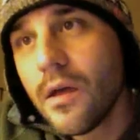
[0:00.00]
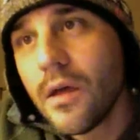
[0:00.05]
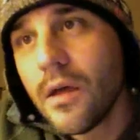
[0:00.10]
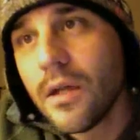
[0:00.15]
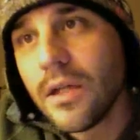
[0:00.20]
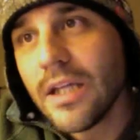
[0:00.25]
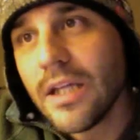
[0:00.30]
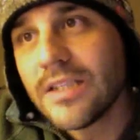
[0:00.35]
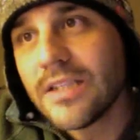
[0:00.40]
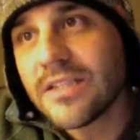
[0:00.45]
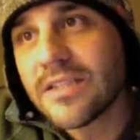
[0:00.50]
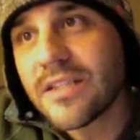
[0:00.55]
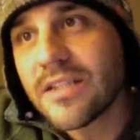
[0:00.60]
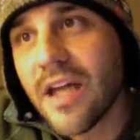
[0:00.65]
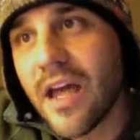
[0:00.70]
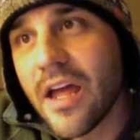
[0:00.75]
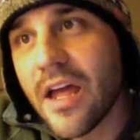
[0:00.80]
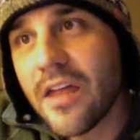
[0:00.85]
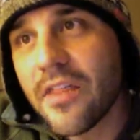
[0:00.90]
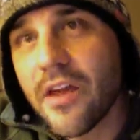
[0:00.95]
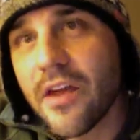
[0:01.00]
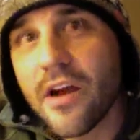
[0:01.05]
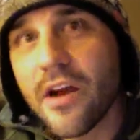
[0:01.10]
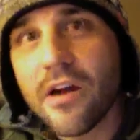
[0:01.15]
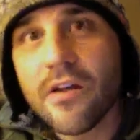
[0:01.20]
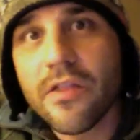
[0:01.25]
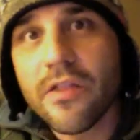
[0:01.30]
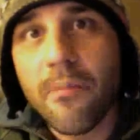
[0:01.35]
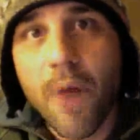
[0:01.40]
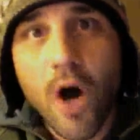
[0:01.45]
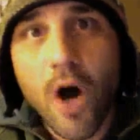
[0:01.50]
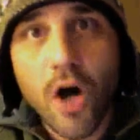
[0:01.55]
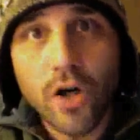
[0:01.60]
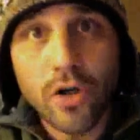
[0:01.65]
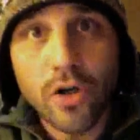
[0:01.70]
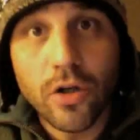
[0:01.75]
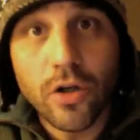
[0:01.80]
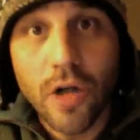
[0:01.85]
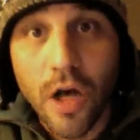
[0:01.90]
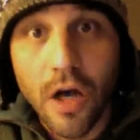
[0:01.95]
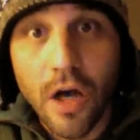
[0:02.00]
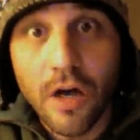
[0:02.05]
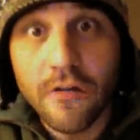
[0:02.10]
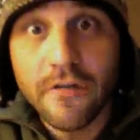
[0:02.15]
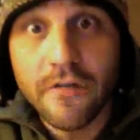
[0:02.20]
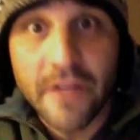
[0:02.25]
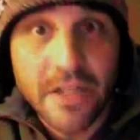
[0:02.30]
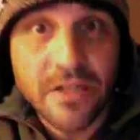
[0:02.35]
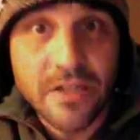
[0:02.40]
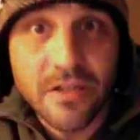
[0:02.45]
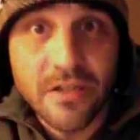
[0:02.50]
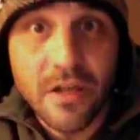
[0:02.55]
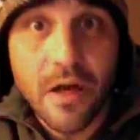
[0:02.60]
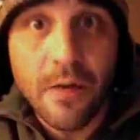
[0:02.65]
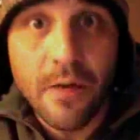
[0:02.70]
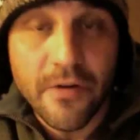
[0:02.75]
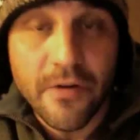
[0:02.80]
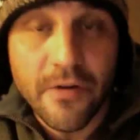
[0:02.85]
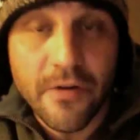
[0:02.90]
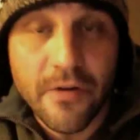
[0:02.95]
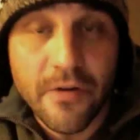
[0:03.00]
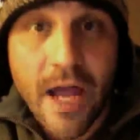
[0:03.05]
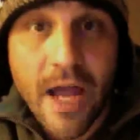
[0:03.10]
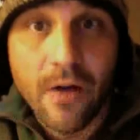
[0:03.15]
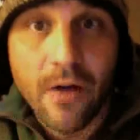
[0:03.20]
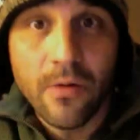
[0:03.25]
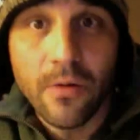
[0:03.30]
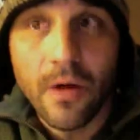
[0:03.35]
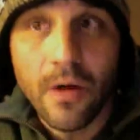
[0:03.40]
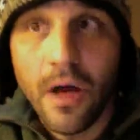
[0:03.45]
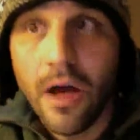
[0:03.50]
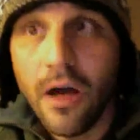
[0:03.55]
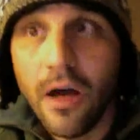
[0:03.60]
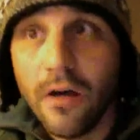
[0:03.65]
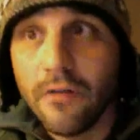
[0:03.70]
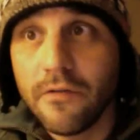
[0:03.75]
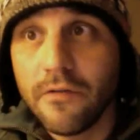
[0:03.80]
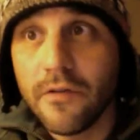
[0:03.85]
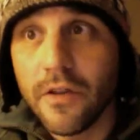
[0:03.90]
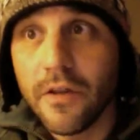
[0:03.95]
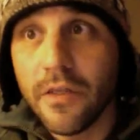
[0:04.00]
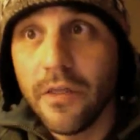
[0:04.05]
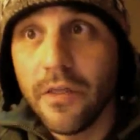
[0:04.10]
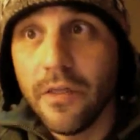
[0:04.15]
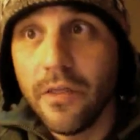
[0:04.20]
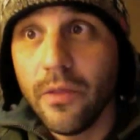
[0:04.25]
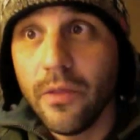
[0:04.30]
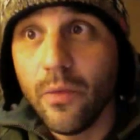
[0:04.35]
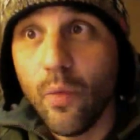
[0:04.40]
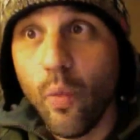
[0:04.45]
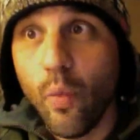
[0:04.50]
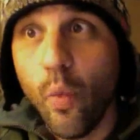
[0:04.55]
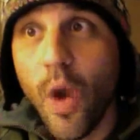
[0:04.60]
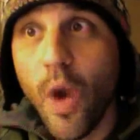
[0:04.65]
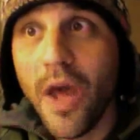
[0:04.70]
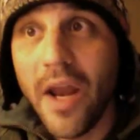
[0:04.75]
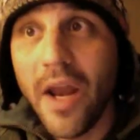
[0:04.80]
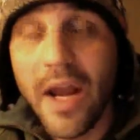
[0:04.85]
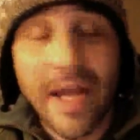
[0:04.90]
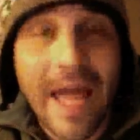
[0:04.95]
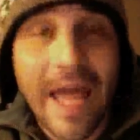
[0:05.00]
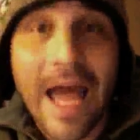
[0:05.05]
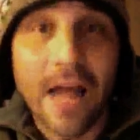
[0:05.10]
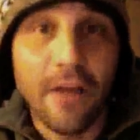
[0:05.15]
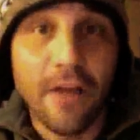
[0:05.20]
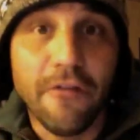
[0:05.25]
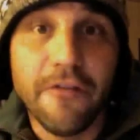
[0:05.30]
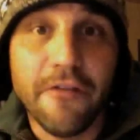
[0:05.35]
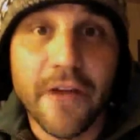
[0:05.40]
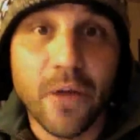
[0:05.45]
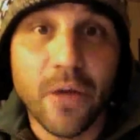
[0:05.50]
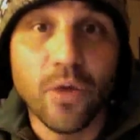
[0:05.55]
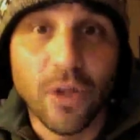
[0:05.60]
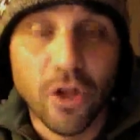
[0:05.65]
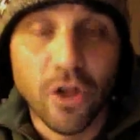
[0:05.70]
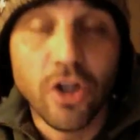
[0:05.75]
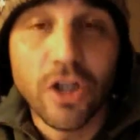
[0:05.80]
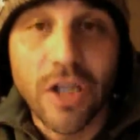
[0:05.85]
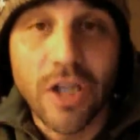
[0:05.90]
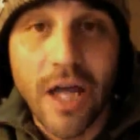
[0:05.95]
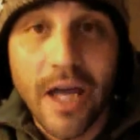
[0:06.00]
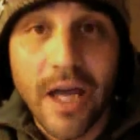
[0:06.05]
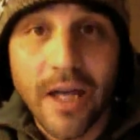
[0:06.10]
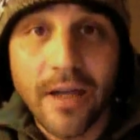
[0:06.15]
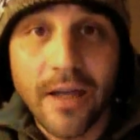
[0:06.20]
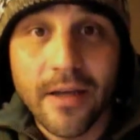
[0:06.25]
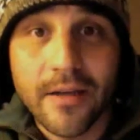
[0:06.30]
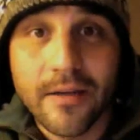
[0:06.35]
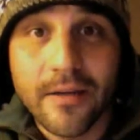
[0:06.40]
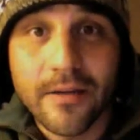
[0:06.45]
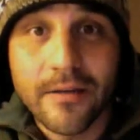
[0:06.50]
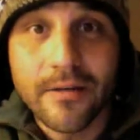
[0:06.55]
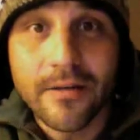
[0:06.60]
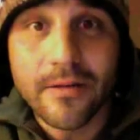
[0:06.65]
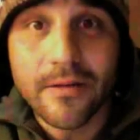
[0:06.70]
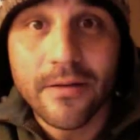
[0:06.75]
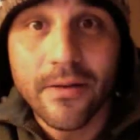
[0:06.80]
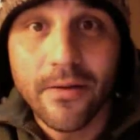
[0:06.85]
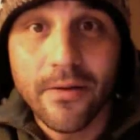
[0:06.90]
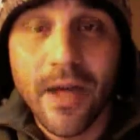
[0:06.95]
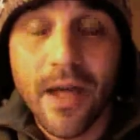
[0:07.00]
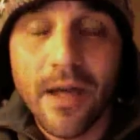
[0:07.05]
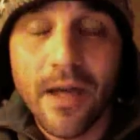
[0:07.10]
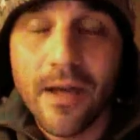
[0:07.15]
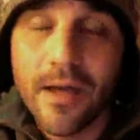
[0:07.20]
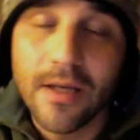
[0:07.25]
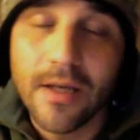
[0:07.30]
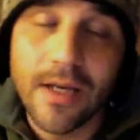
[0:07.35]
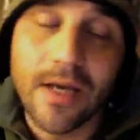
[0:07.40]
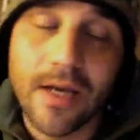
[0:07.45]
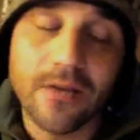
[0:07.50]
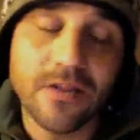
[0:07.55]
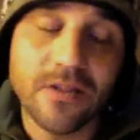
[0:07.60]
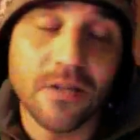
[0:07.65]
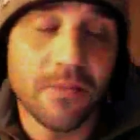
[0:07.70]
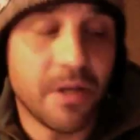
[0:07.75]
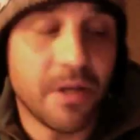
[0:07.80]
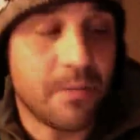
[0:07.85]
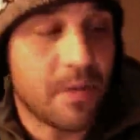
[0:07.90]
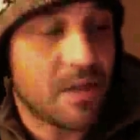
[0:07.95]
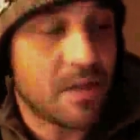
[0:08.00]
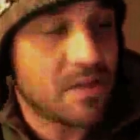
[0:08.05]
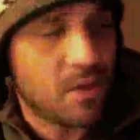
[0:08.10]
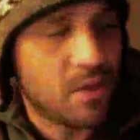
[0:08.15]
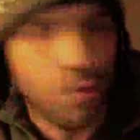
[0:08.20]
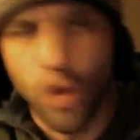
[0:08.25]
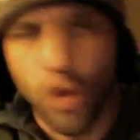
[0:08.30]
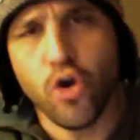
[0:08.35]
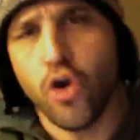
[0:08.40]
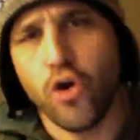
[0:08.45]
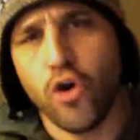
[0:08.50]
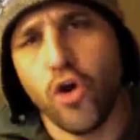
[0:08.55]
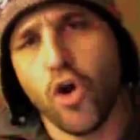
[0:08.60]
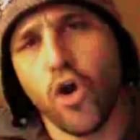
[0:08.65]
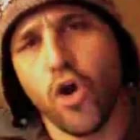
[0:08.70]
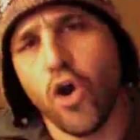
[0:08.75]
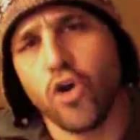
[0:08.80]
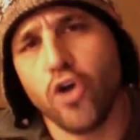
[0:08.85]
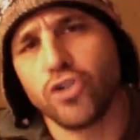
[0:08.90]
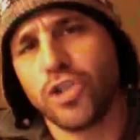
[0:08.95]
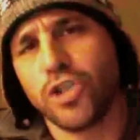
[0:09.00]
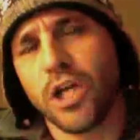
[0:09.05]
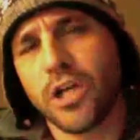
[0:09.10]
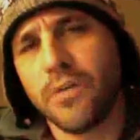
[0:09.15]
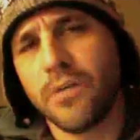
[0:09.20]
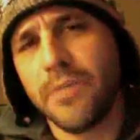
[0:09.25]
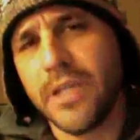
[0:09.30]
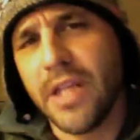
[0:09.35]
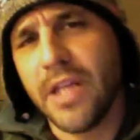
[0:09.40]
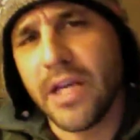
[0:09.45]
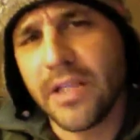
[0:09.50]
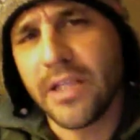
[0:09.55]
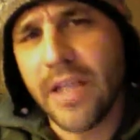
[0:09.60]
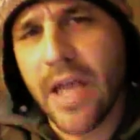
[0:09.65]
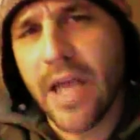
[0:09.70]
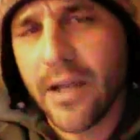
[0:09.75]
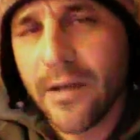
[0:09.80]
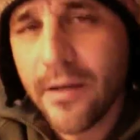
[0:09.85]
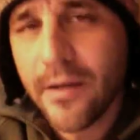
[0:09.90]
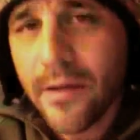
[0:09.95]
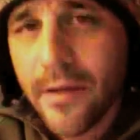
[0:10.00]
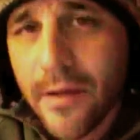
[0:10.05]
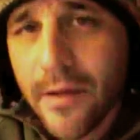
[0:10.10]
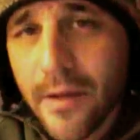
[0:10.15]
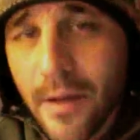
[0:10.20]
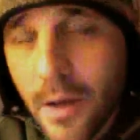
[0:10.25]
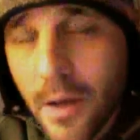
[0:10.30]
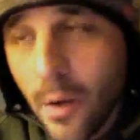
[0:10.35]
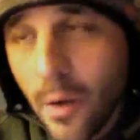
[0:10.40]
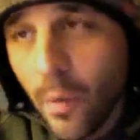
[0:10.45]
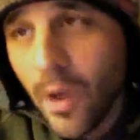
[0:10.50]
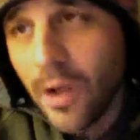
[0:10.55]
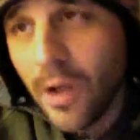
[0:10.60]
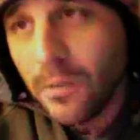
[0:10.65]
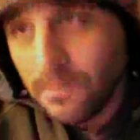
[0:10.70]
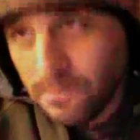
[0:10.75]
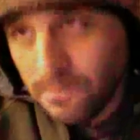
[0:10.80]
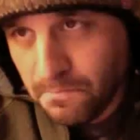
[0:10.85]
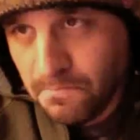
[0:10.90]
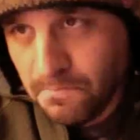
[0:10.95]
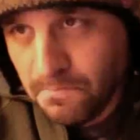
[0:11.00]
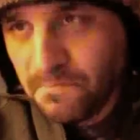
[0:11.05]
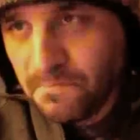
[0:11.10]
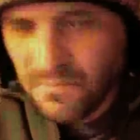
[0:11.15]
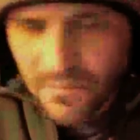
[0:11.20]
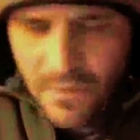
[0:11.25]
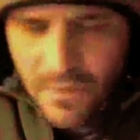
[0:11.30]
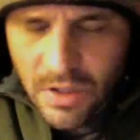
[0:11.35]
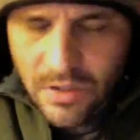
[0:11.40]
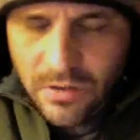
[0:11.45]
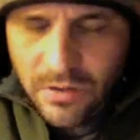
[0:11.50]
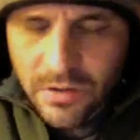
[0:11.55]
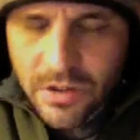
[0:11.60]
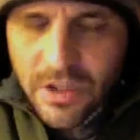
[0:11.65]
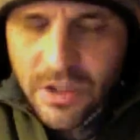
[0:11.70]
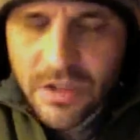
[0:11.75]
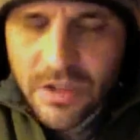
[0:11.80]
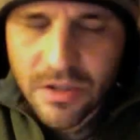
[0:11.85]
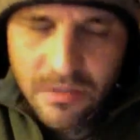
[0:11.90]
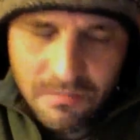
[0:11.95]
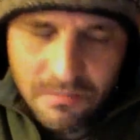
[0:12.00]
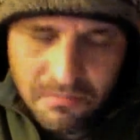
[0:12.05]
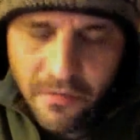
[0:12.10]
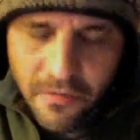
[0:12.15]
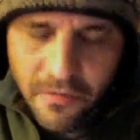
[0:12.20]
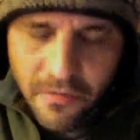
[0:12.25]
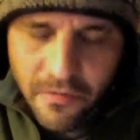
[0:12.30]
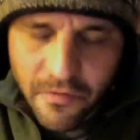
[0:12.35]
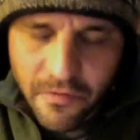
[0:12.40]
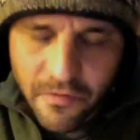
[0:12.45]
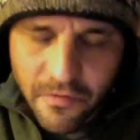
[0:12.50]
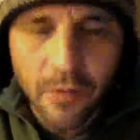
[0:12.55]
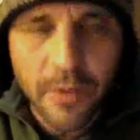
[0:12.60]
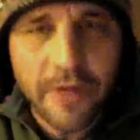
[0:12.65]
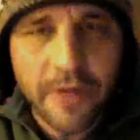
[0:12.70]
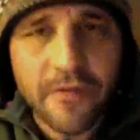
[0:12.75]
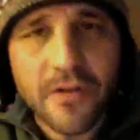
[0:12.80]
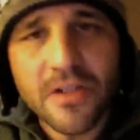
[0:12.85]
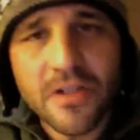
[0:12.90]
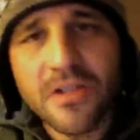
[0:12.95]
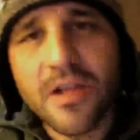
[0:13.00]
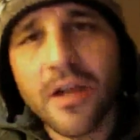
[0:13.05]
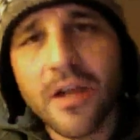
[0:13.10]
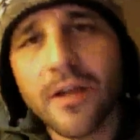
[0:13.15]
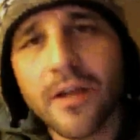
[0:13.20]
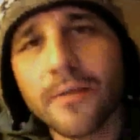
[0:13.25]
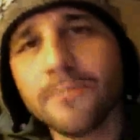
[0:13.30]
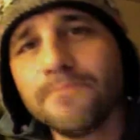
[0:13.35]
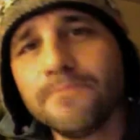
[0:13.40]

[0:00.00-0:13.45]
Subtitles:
Let's say they're the model of Islam for now, of what a caliphate would look like. Okay, now somebody might say, well, no, it's not going to be like that. Well, just follow me for a second.